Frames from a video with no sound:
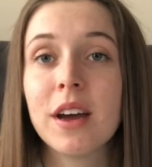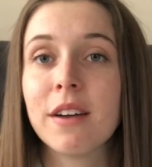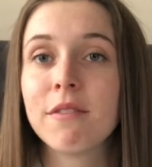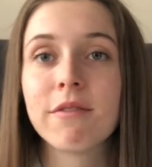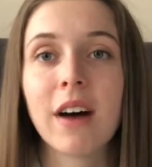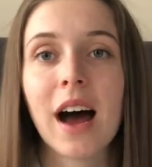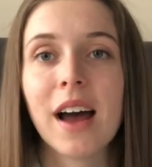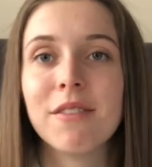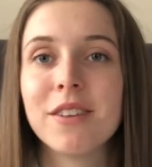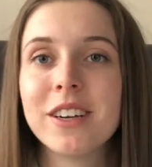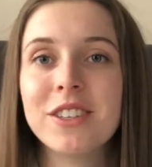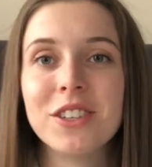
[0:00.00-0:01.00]
And 5,
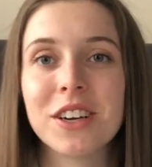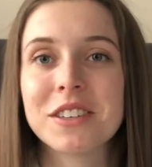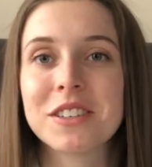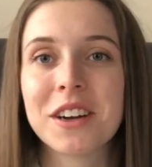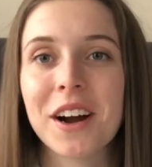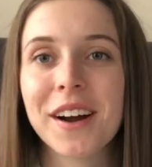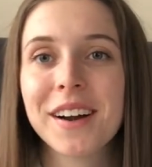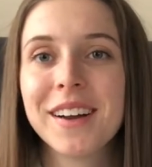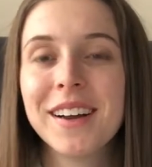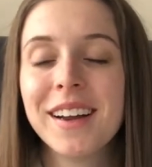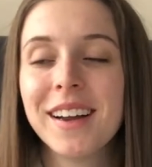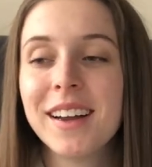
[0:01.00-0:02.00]
just start.
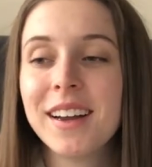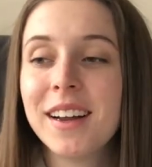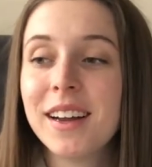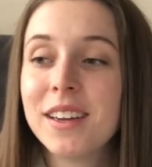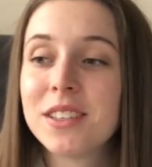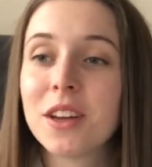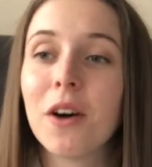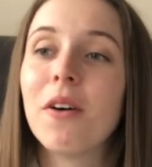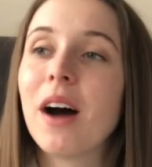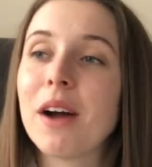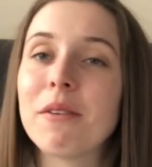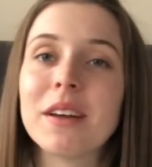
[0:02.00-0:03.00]
So
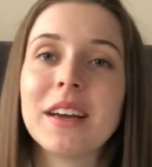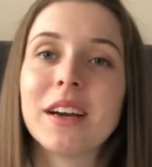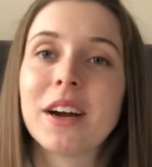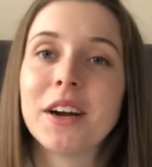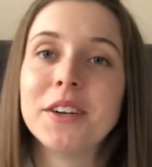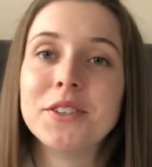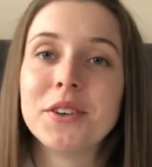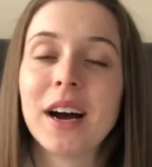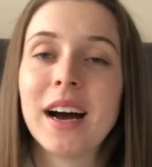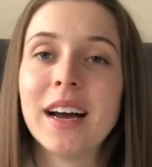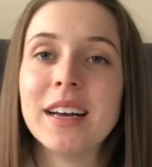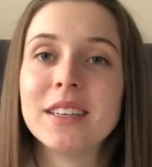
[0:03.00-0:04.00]
I really encourage you
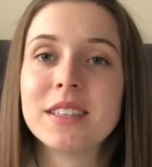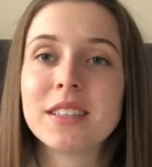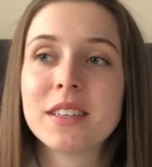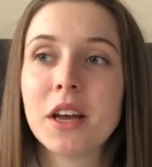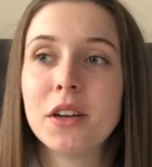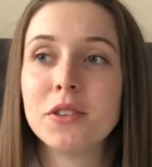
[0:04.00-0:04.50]
guys